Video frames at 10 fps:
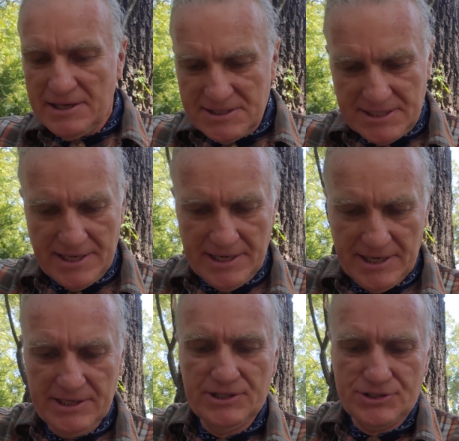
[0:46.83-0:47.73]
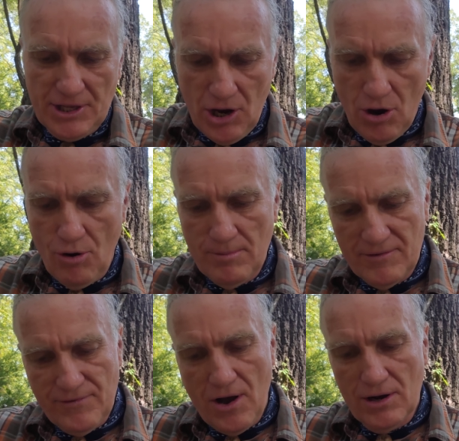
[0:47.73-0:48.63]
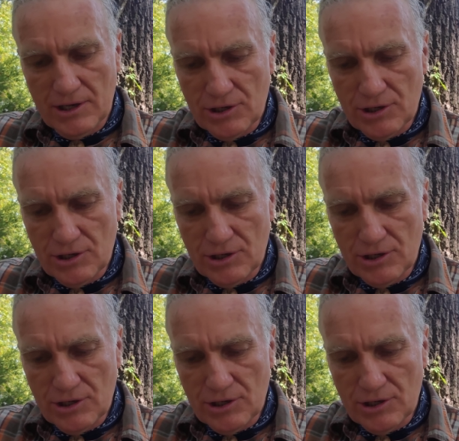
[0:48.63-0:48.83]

Sin is the home of all